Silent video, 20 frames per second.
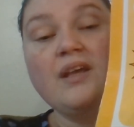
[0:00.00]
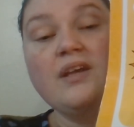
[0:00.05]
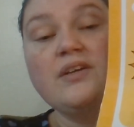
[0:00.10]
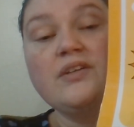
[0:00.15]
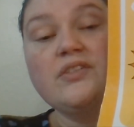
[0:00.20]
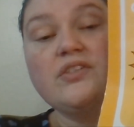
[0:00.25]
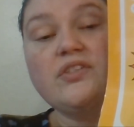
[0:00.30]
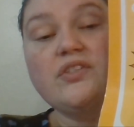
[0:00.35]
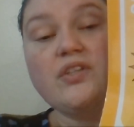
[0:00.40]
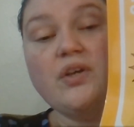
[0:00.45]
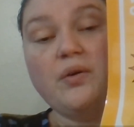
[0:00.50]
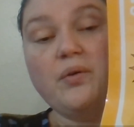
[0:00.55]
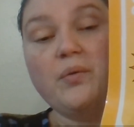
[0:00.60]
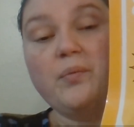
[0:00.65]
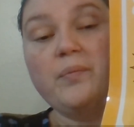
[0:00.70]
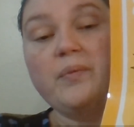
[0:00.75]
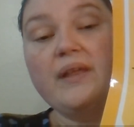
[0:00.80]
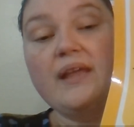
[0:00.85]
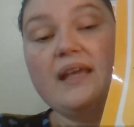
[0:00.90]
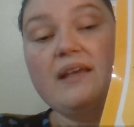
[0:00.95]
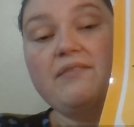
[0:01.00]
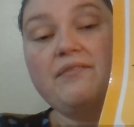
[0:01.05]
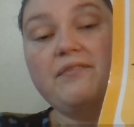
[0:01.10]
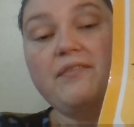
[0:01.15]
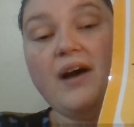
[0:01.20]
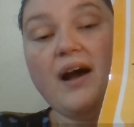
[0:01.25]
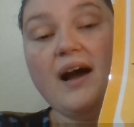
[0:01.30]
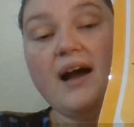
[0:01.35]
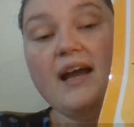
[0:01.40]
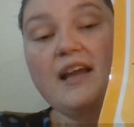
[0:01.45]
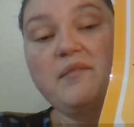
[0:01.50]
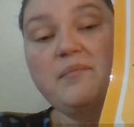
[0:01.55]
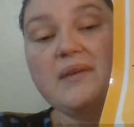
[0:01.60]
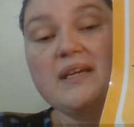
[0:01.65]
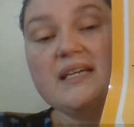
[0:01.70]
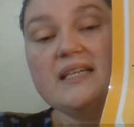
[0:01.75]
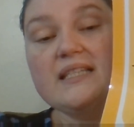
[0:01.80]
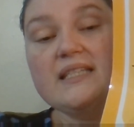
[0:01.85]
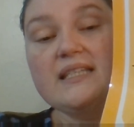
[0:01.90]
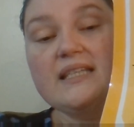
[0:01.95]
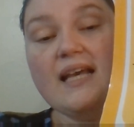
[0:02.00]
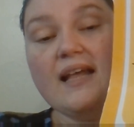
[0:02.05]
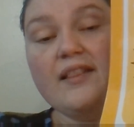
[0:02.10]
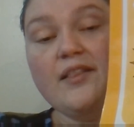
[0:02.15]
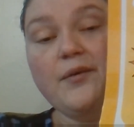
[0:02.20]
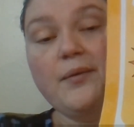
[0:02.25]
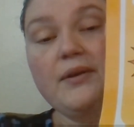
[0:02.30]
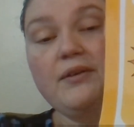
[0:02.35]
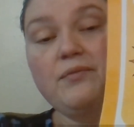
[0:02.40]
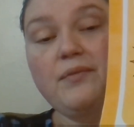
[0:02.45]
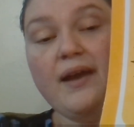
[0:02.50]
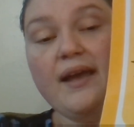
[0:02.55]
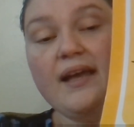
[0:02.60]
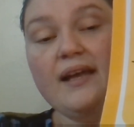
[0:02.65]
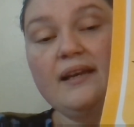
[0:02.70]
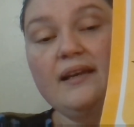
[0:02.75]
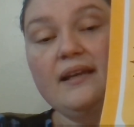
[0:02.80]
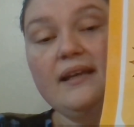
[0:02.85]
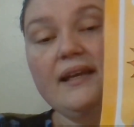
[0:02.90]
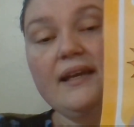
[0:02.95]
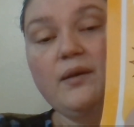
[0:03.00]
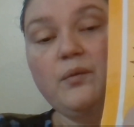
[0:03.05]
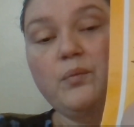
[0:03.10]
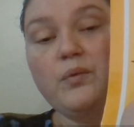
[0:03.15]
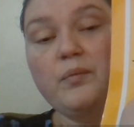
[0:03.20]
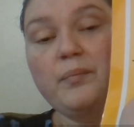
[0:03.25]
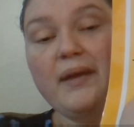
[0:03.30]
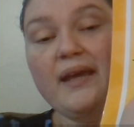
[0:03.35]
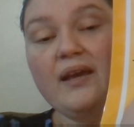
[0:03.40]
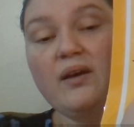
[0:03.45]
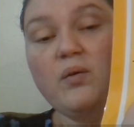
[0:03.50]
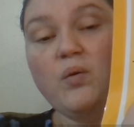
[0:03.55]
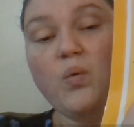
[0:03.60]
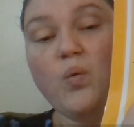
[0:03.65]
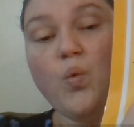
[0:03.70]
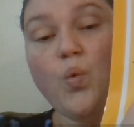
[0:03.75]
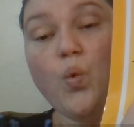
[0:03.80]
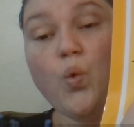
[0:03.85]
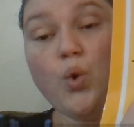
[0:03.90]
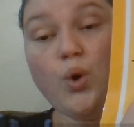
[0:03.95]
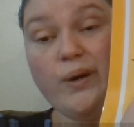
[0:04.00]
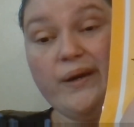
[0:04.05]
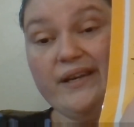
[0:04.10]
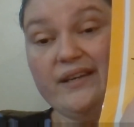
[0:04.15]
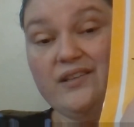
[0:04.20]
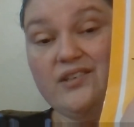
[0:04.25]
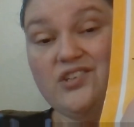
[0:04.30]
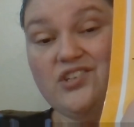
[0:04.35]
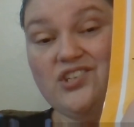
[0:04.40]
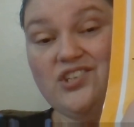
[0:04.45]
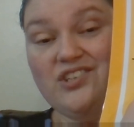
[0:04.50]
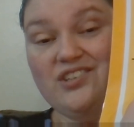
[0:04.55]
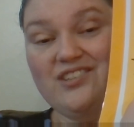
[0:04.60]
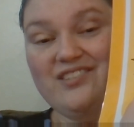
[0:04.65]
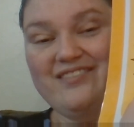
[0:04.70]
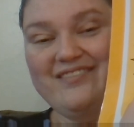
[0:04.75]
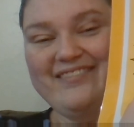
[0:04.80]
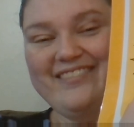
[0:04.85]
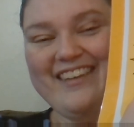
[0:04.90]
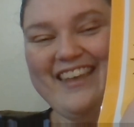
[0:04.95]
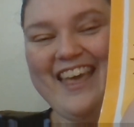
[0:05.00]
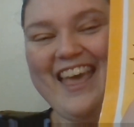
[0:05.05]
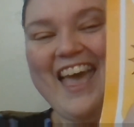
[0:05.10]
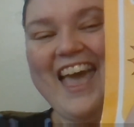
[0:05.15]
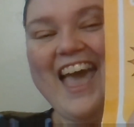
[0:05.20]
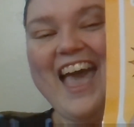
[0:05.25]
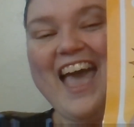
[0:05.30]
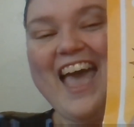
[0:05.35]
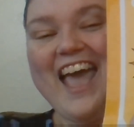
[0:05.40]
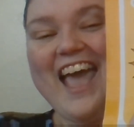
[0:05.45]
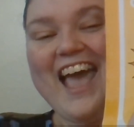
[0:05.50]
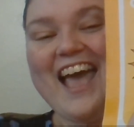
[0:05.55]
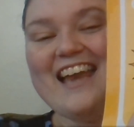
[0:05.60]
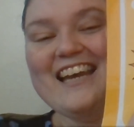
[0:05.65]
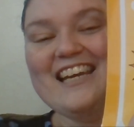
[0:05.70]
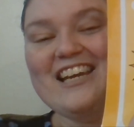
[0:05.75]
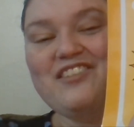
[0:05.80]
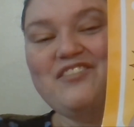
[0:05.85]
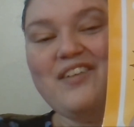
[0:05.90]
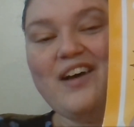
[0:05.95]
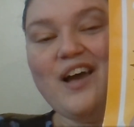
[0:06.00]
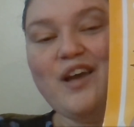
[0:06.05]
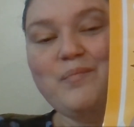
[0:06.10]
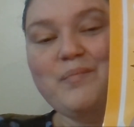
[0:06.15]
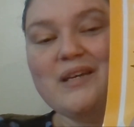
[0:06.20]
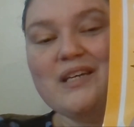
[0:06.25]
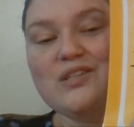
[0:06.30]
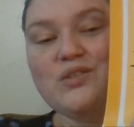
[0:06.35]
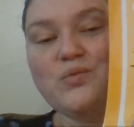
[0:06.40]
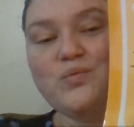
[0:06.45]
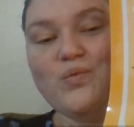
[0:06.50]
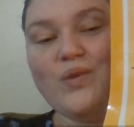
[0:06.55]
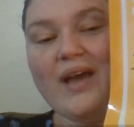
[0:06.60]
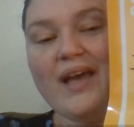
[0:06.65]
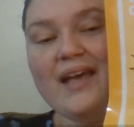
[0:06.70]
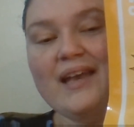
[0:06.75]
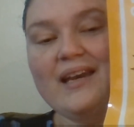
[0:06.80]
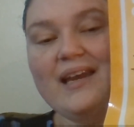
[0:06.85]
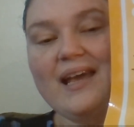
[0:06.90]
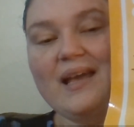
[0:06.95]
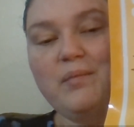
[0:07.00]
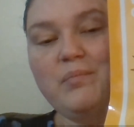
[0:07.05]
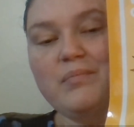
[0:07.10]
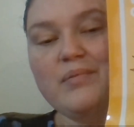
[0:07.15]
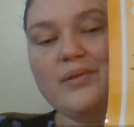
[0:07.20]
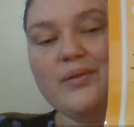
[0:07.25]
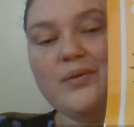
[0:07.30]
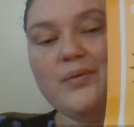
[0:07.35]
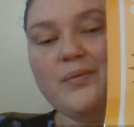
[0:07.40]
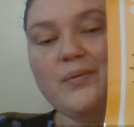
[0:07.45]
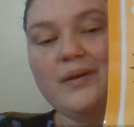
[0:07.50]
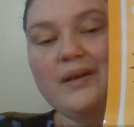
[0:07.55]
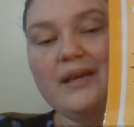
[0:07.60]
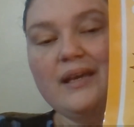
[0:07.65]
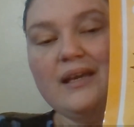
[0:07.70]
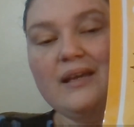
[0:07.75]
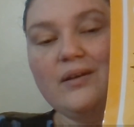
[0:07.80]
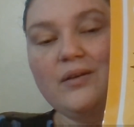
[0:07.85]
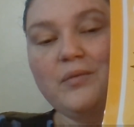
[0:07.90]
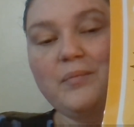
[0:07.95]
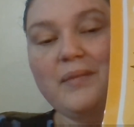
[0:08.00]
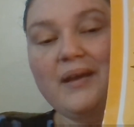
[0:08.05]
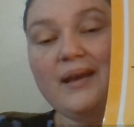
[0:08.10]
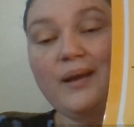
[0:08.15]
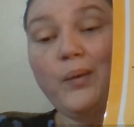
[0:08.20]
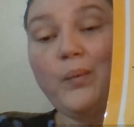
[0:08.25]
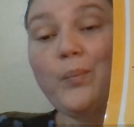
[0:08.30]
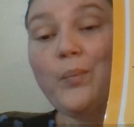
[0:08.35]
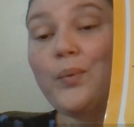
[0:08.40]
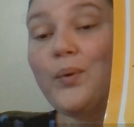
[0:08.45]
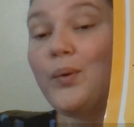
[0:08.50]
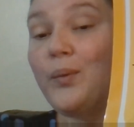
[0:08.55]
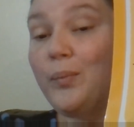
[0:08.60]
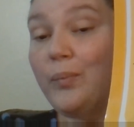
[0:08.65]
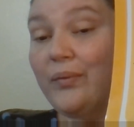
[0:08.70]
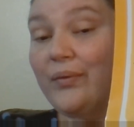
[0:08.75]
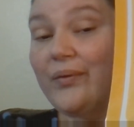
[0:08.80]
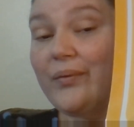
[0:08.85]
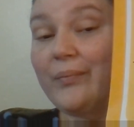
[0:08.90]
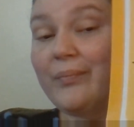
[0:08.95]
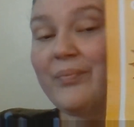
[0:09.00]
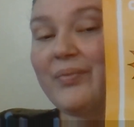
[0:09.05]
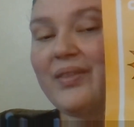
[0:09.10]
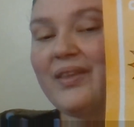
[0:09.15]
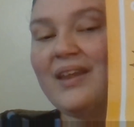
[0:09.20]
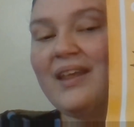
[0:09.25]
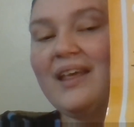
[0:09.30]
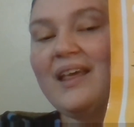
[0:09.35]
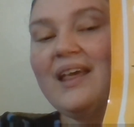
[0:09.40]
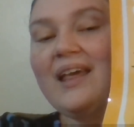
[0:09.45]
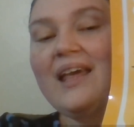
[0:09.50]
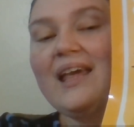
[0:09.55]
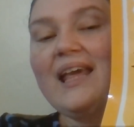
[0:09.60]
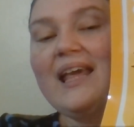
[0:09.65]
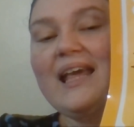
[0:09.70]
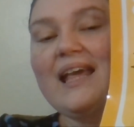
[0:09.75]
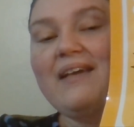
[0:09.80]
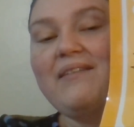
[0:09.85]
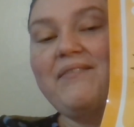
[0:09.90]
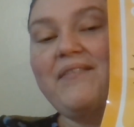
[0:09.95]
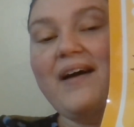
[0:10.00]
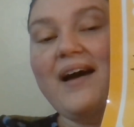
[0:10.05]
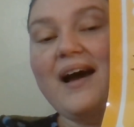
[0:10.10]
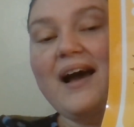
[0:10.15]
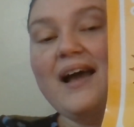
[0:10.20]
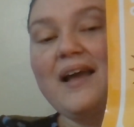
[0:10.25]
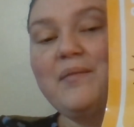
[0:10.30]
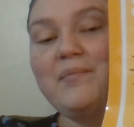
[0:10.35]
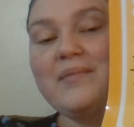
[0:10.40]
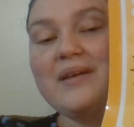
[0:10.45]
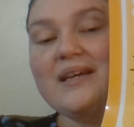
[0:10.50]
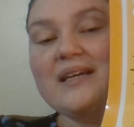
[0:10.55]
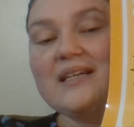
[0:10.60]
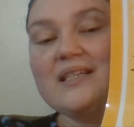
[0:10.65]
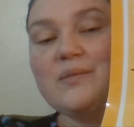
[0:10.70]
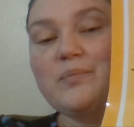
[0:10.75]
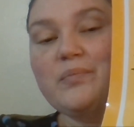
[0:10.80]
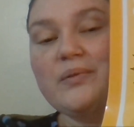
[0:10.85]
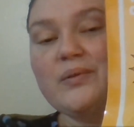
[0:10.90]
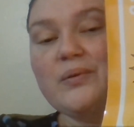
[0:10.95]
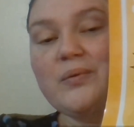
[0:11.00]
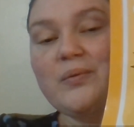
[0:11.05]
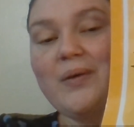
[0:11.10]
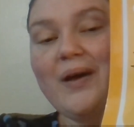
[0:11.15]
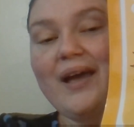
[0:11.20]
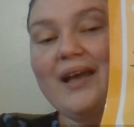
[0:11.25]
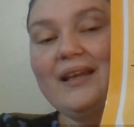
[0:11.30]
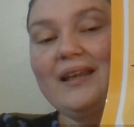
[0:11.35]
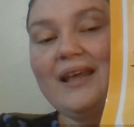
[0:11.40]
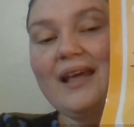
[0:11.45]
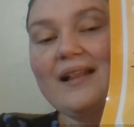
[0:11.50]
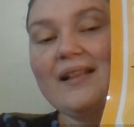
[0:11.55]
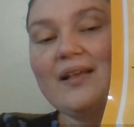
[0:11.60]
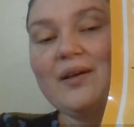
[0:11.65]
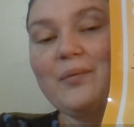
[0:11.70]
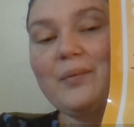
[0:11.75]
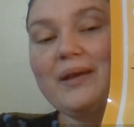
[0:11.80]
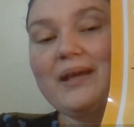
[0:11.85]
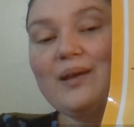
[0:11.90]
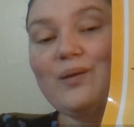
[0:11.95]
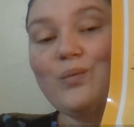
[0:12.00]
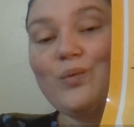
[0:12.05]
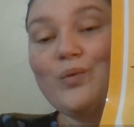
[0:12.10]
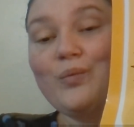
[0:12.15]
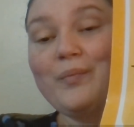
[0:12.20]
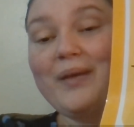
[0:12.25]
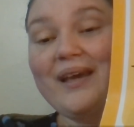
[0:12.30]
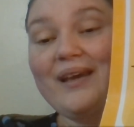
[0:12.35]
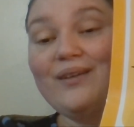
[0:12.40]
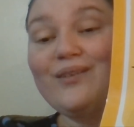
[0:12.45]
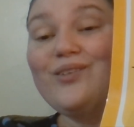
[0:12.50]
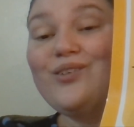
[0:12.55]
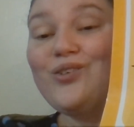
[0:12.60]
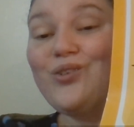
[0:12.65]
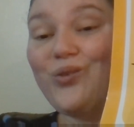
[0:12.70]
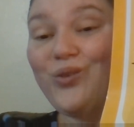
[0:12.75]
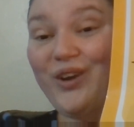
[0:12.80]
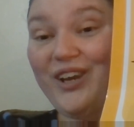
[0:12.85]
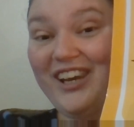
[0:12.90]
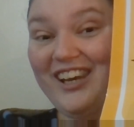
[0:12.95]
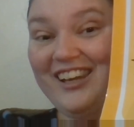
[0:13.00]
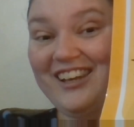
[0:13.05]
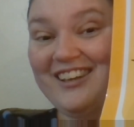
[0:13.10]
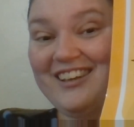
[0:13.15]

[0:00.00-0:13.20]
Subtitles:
So, if I mix yellow and red, it will make orange. And if I mix red and blue, it'll make purple. If I mix blue and yellow, it will make green.